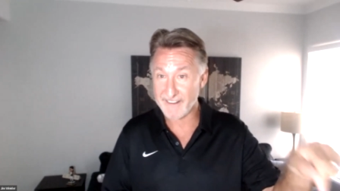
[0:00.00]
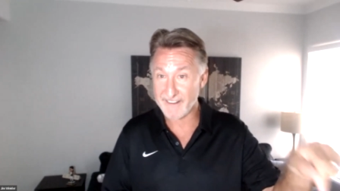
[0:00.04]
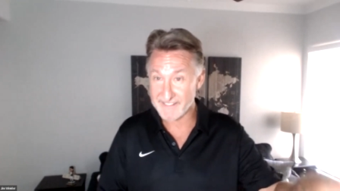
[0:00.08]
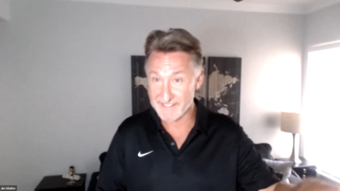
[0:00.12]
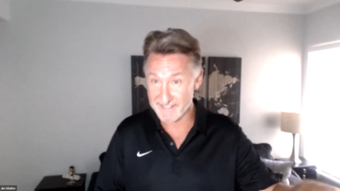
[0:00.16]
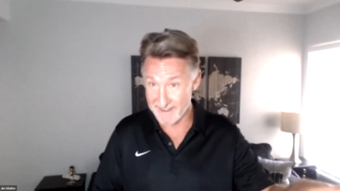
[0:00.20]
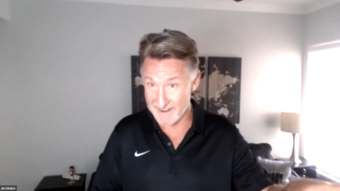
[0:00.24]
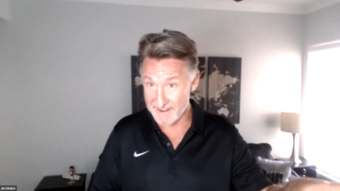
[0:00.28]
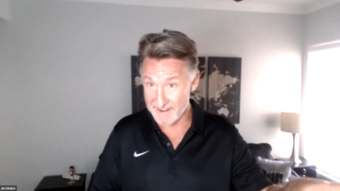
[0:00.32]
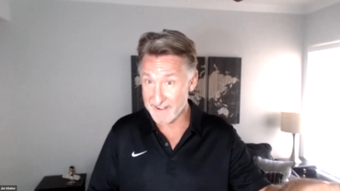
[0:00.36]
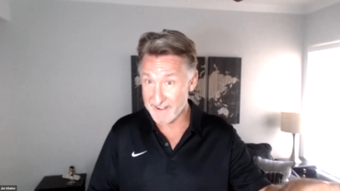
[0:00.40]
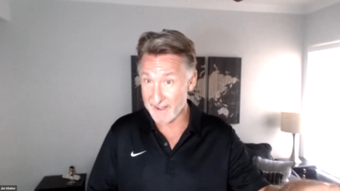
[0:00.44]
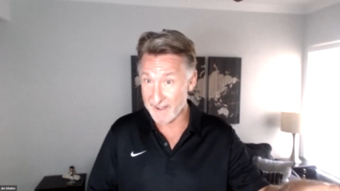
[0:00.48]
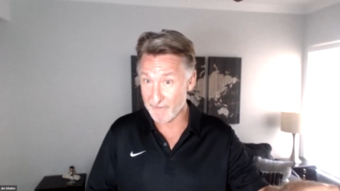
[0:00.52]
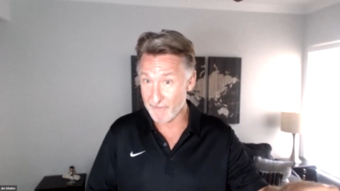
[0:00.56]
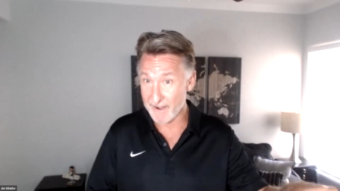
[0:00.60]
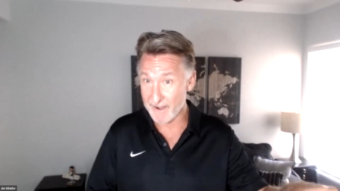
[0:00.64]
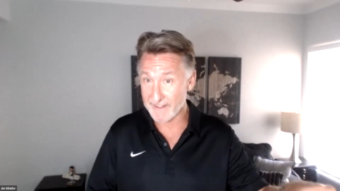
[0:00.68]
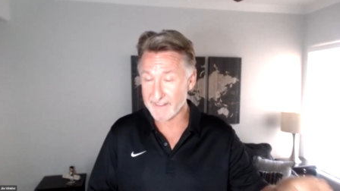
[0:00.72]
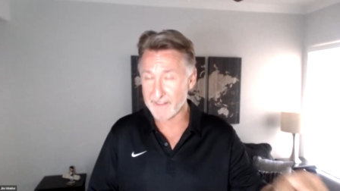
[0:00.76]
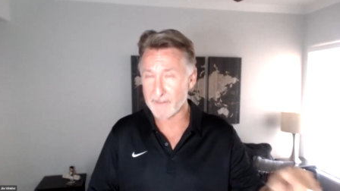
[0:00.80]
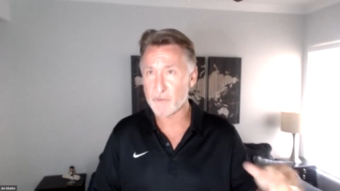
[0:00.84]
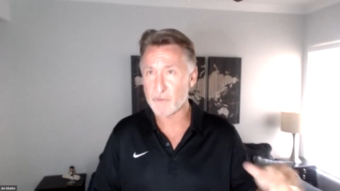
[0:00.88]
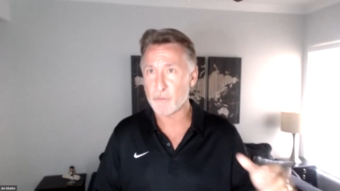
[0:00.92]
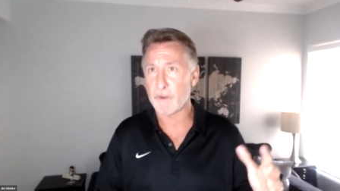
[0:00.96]
Sunday,
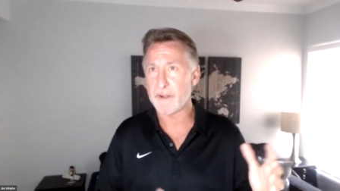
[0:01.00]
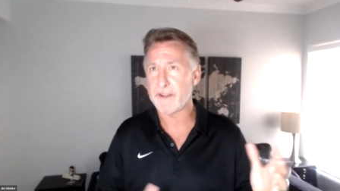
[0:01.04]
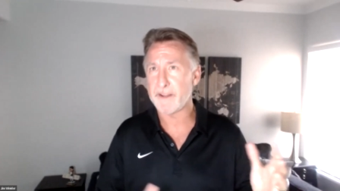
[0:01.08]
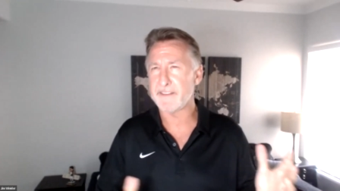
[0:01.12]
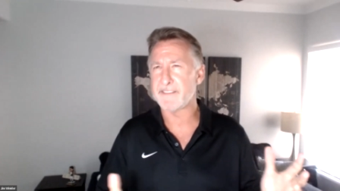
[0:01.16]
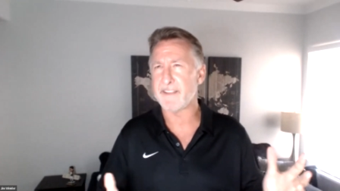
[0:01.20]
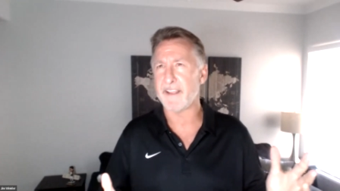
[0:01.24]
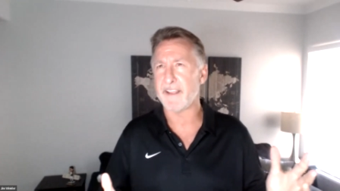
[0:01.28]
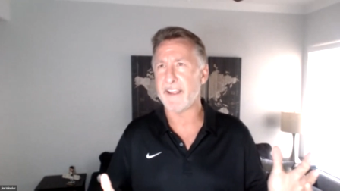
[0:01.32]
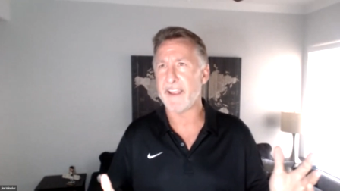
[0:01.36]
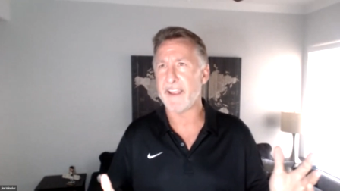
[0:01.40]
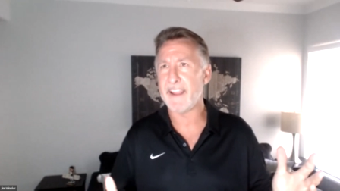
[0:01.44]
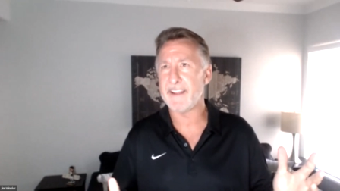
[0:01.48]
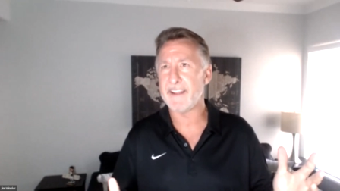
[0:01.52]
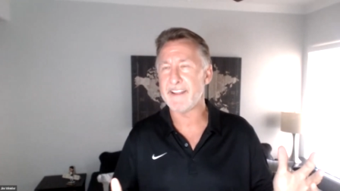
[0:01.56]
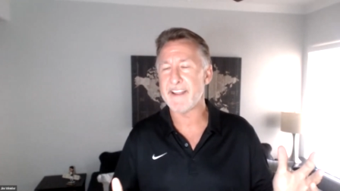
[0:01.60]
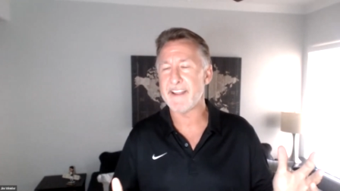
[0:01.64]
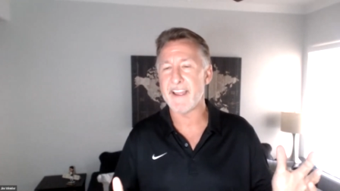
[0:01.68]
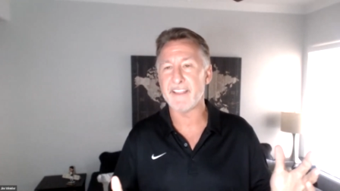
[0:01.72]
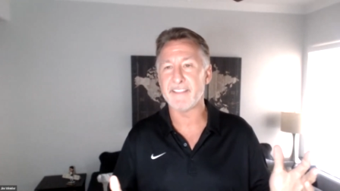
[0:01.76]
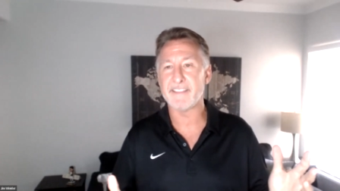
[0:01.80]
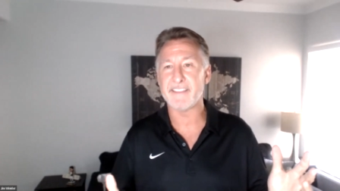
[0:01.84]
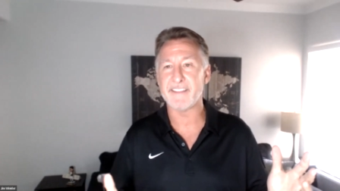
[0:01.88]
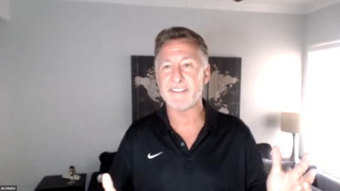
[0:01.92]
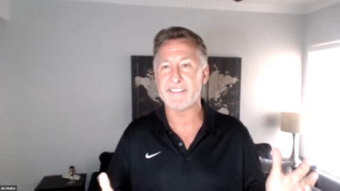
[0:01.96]
right? That's what is that, 8th,
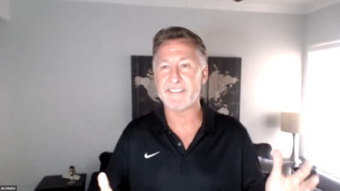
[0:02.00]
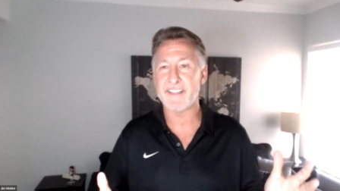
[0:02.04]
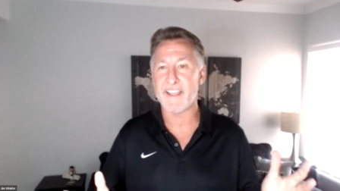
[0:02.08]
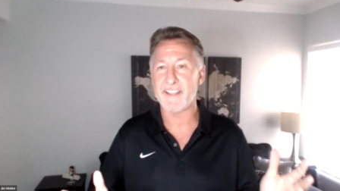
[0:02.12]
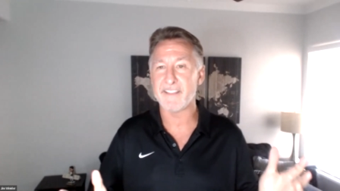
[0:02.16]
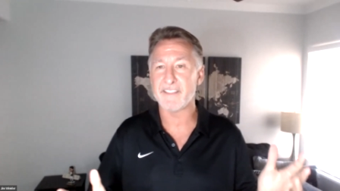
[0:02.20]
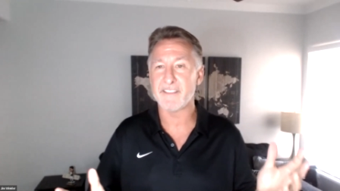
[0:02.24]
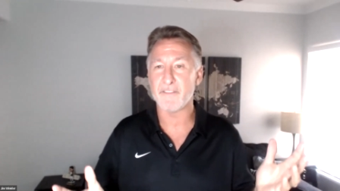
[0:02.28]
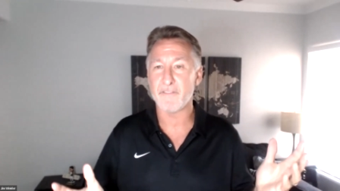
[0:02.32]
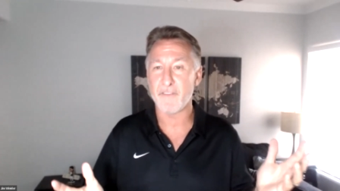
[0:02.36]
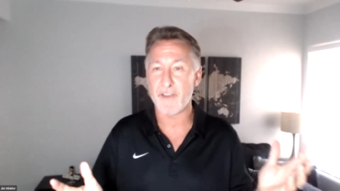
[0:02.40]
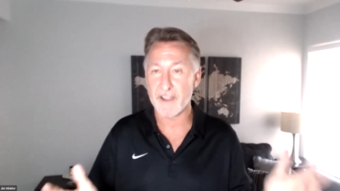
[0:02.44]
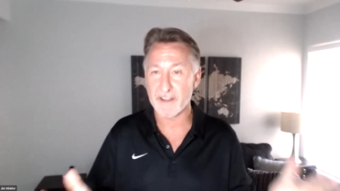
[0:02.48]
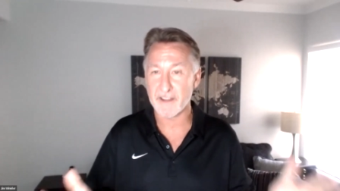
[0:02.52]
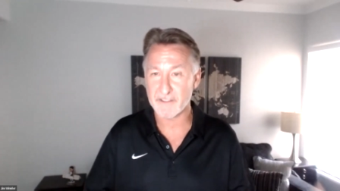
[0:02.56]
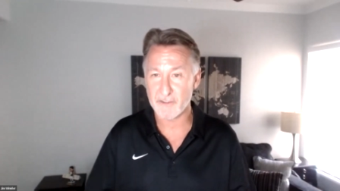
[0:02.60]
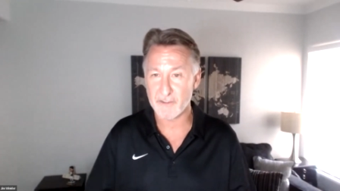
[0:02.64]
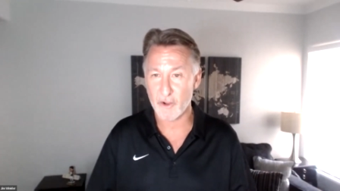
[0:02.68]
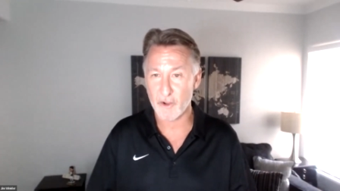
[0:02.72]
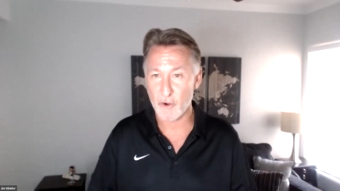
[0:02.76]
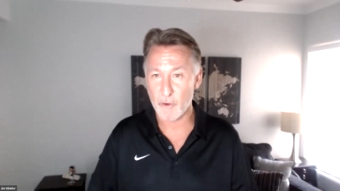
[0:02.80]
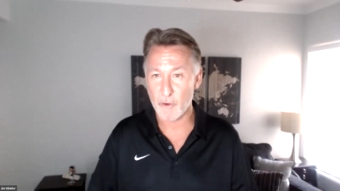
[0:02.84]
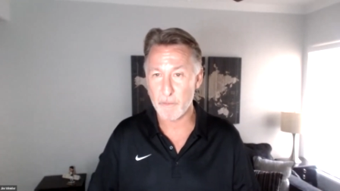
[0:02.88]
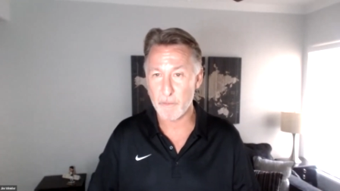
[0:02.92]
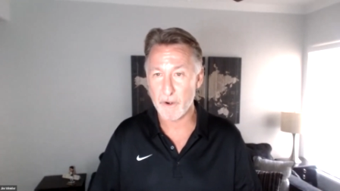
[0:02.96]
9th, and 10th of
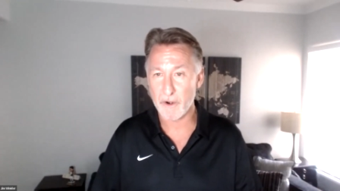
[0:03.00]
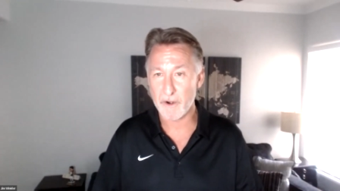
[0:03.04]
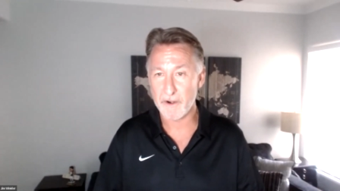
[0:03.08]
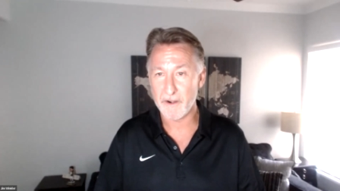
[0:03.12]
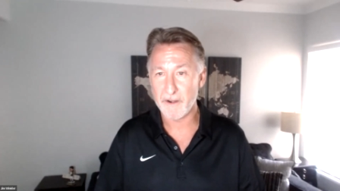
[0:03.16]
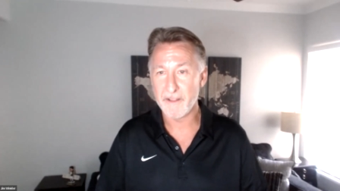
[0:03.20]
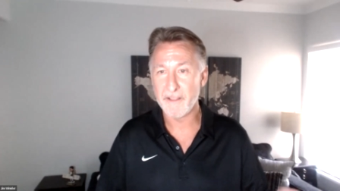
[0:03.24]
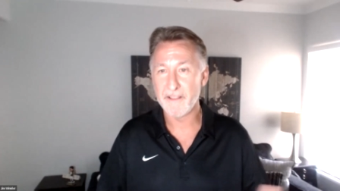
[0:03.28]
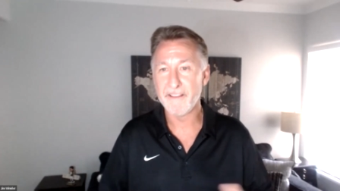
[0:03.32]
October?